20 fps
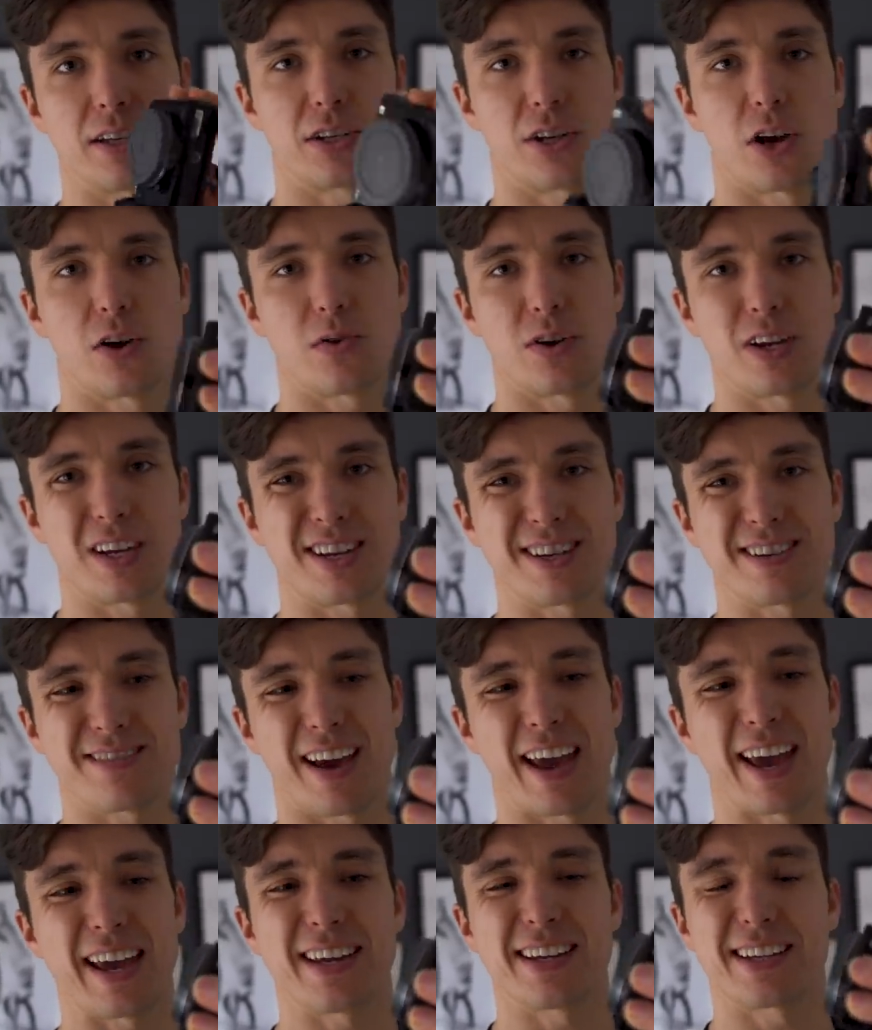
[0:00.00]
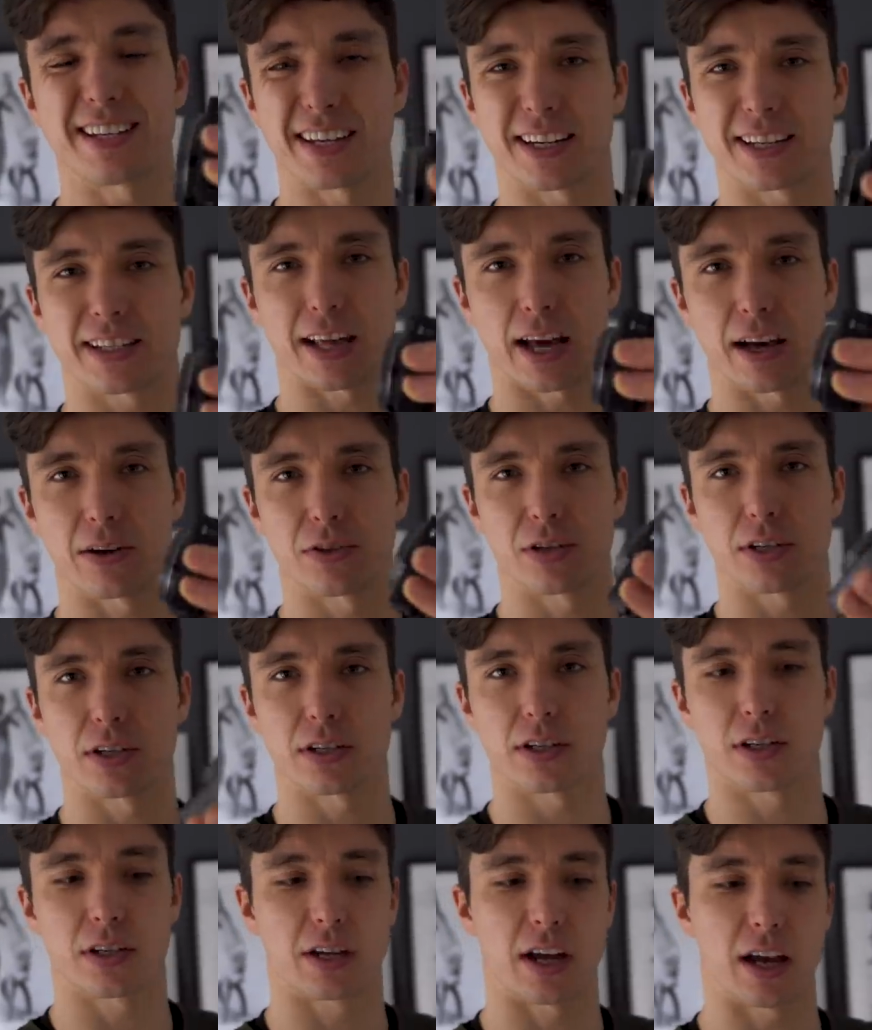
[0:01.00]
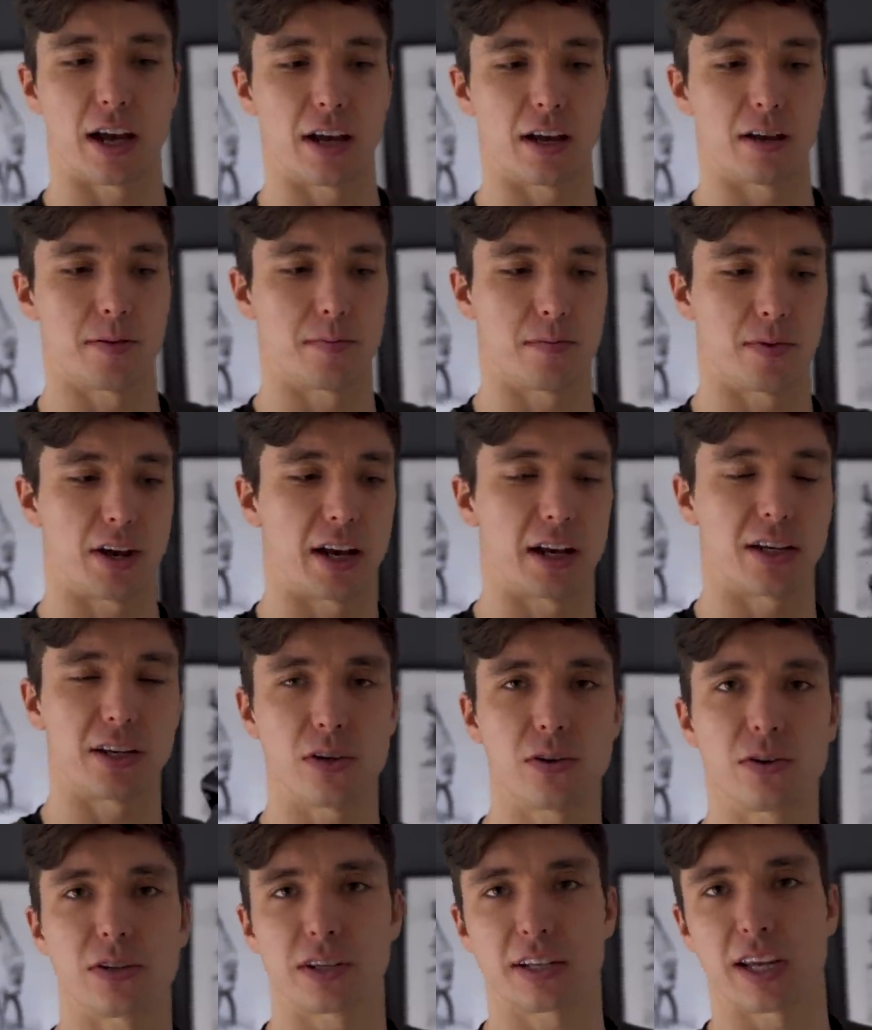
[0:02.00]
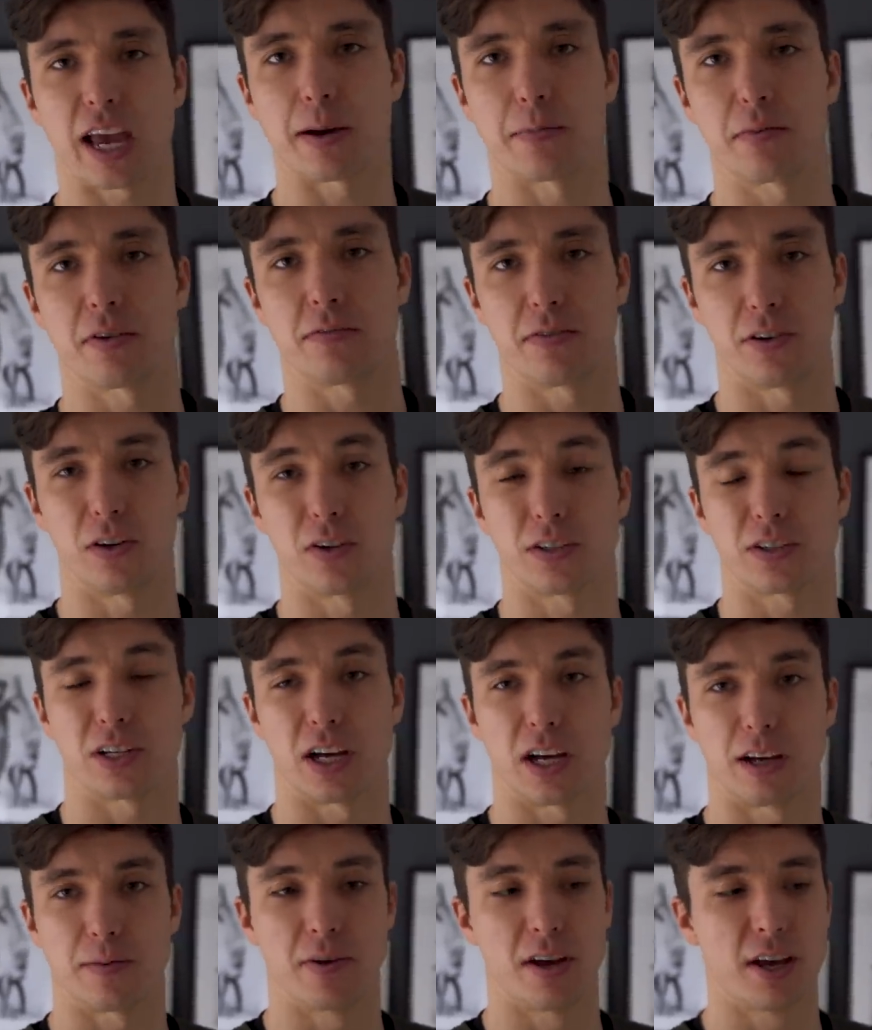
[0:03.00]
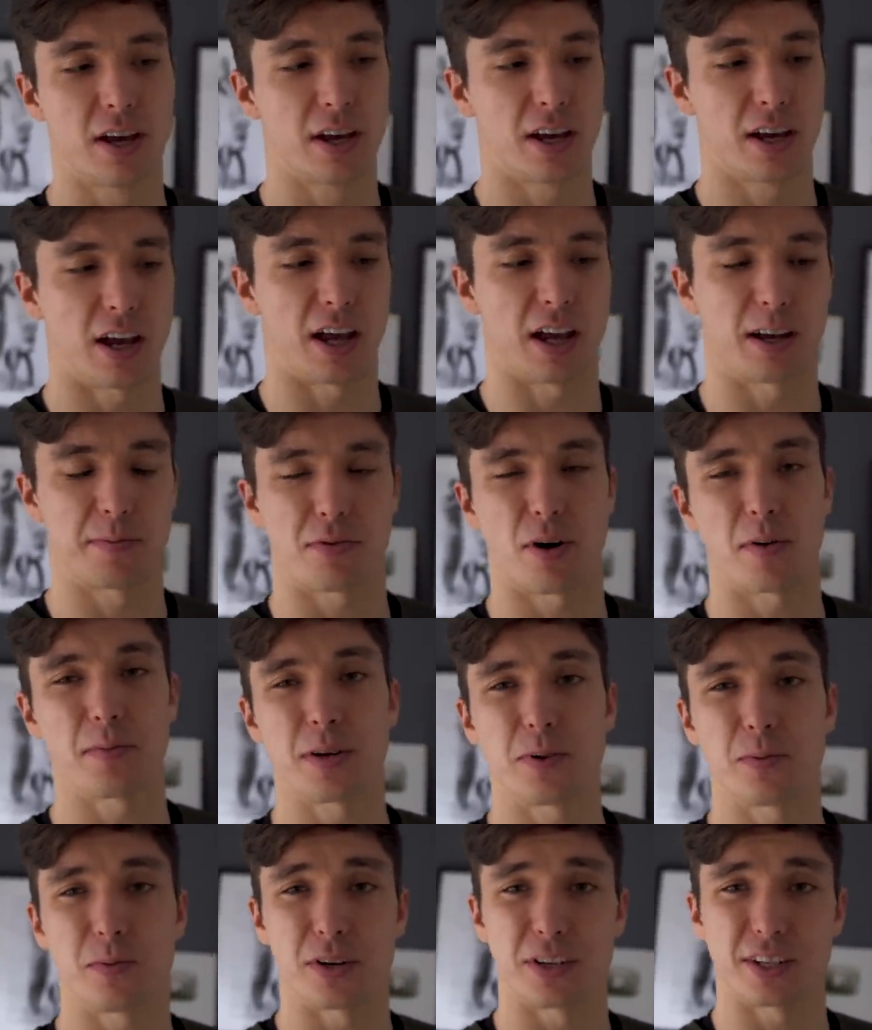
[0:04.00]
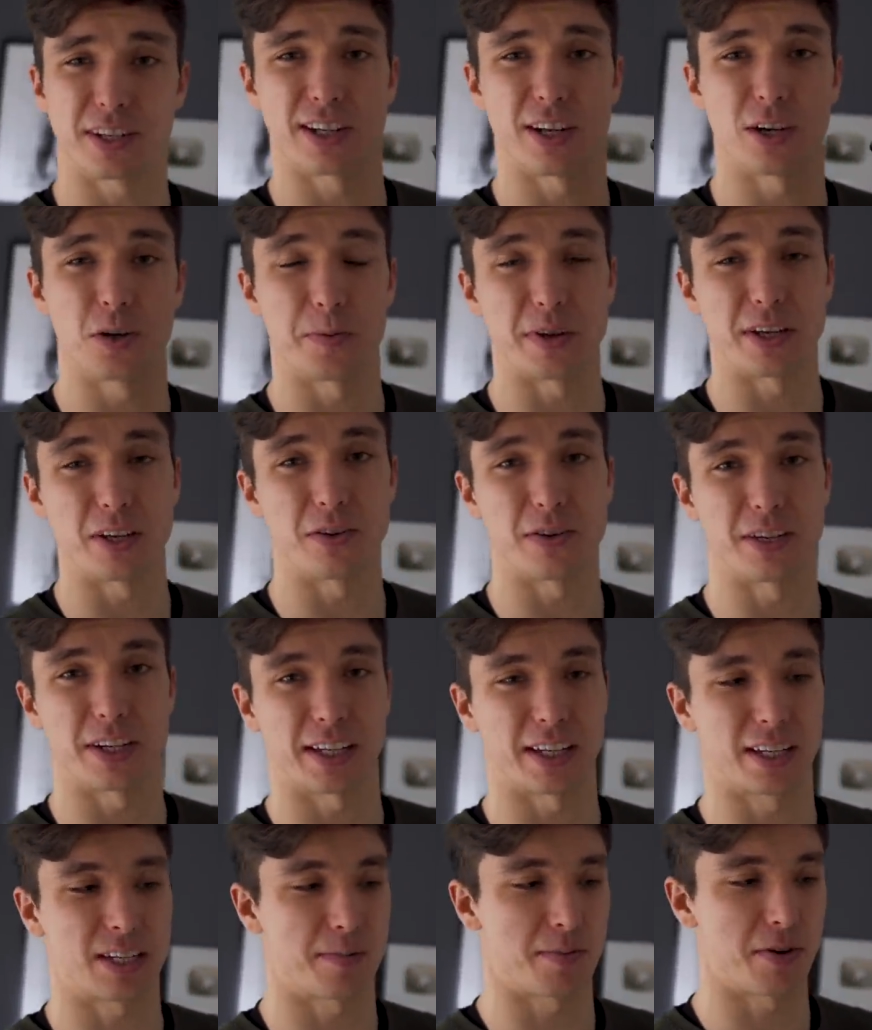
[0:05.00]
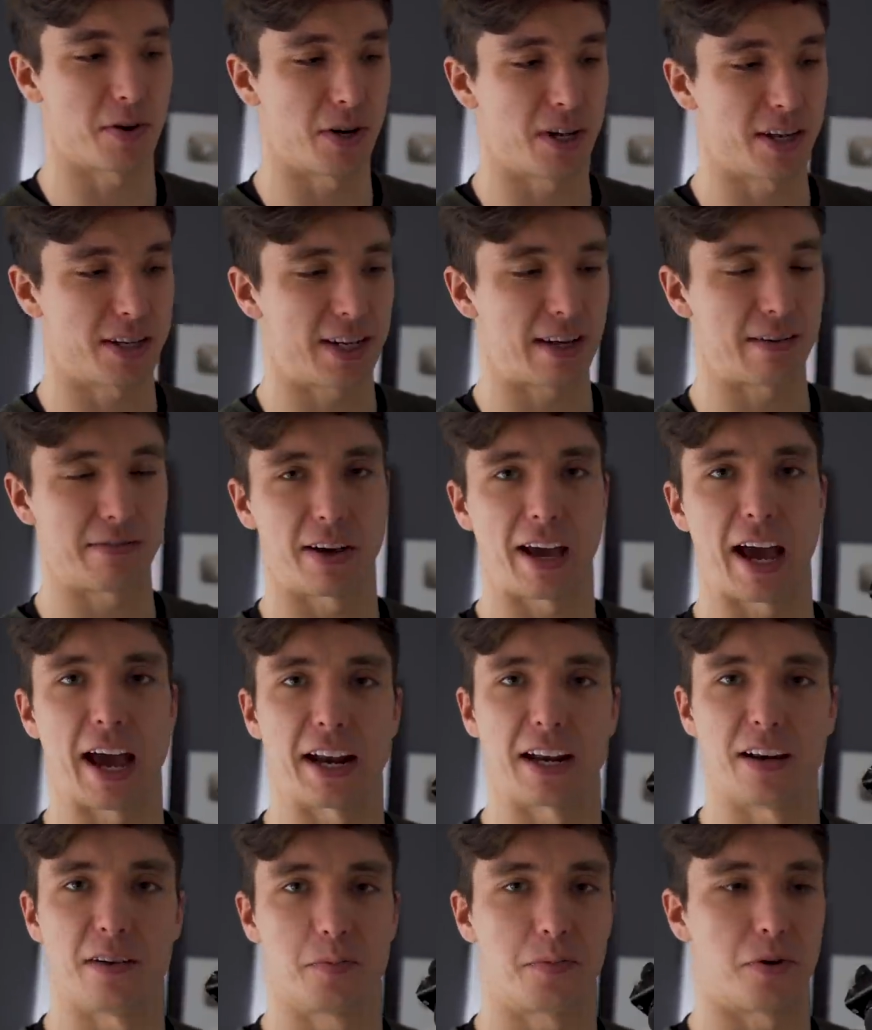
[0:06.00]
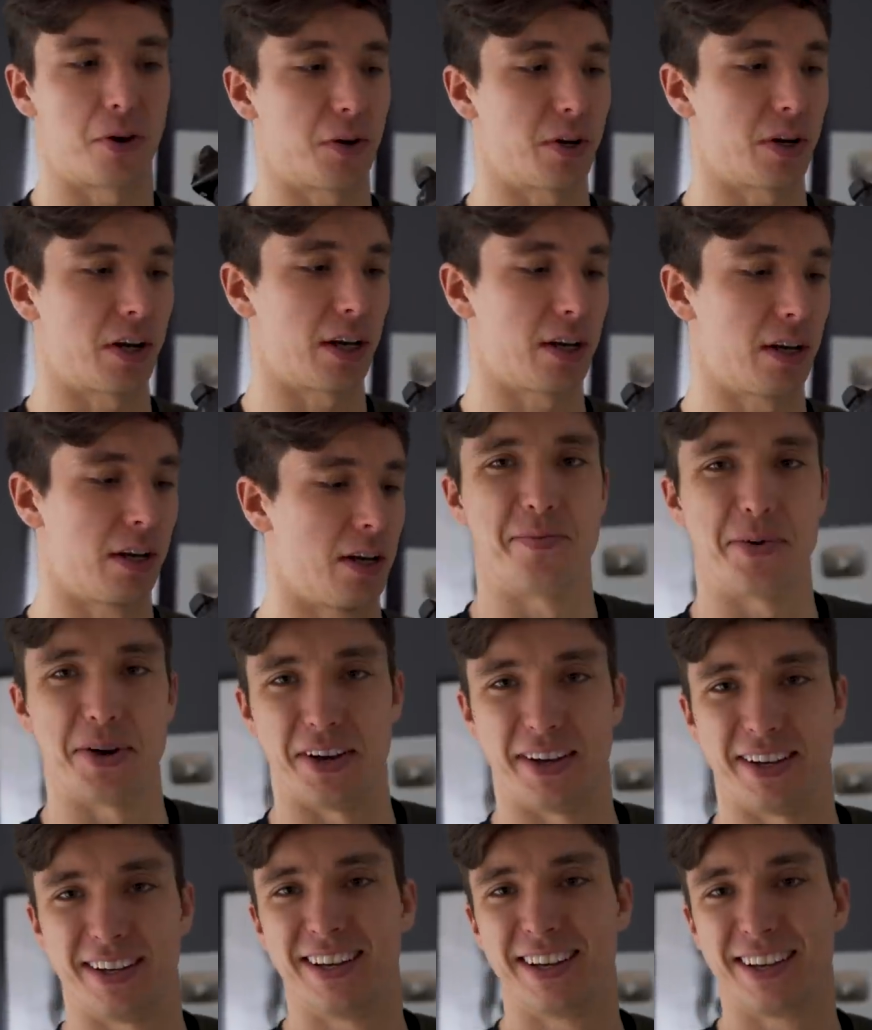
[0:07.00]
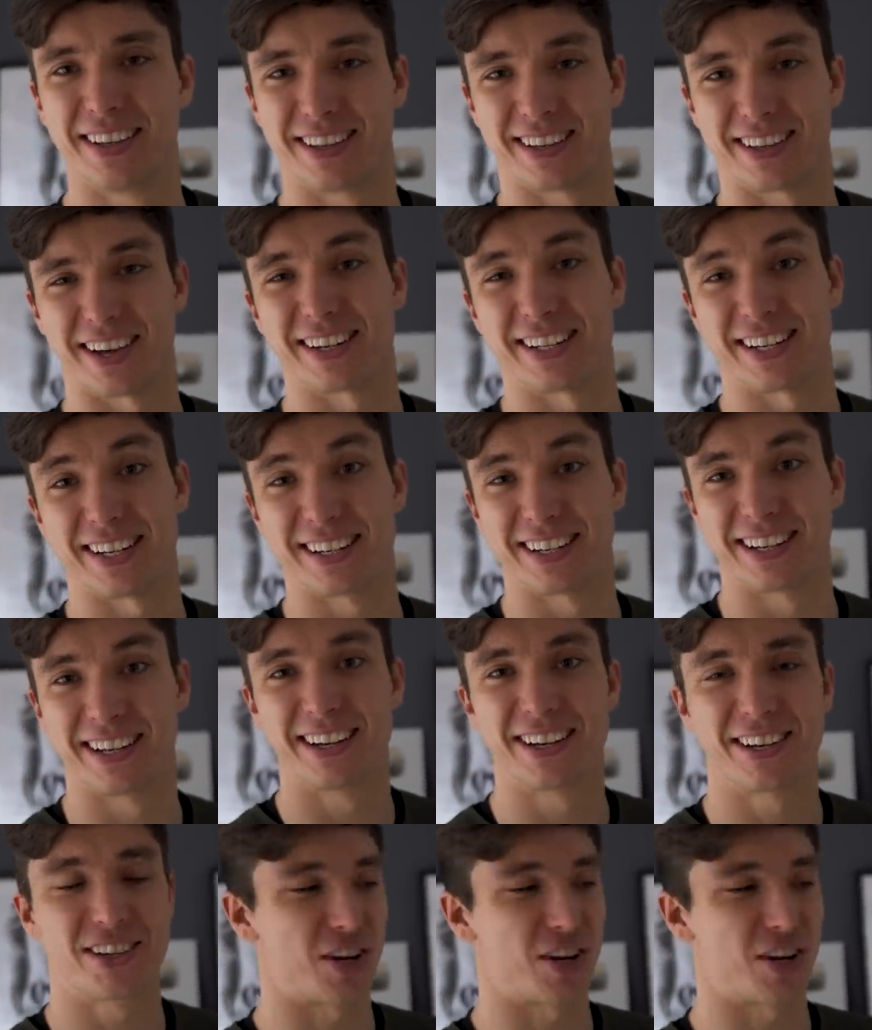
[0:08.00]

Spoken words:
Sony A6000. And I used this camera for a long time, and I probably would still be using it, to be honest, if I hadn't have broken it, but I did.